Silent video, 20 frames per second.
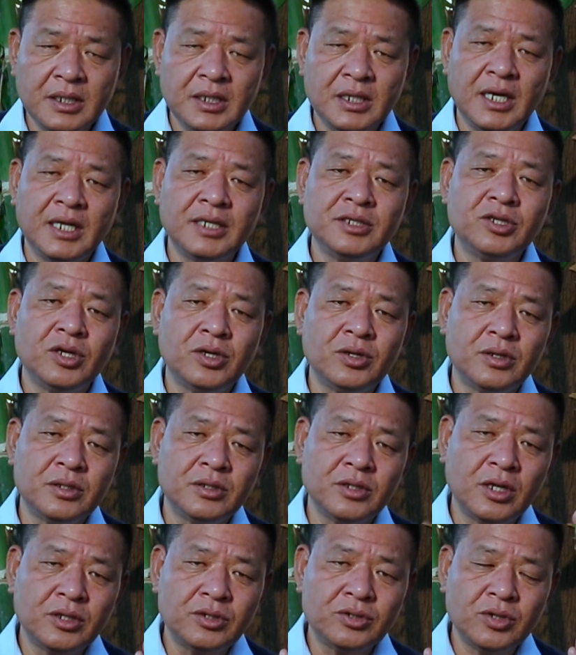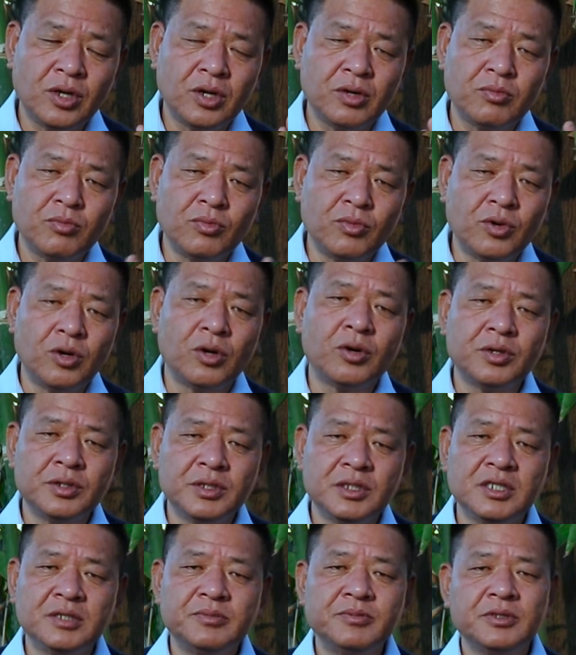Now, not talk more
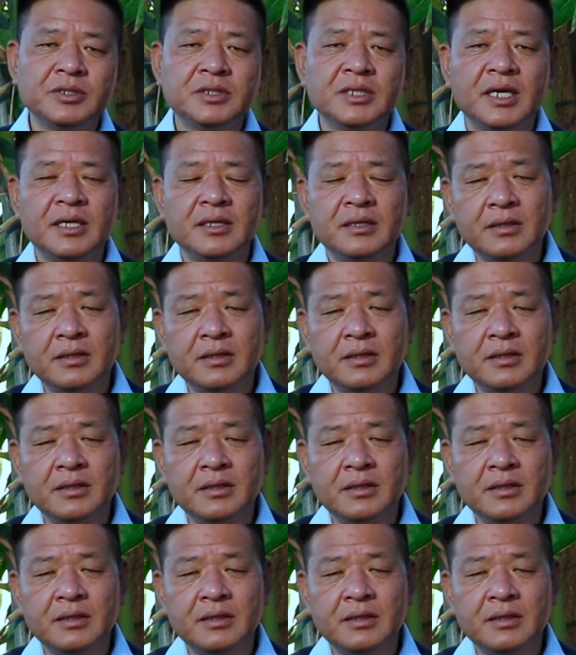on this because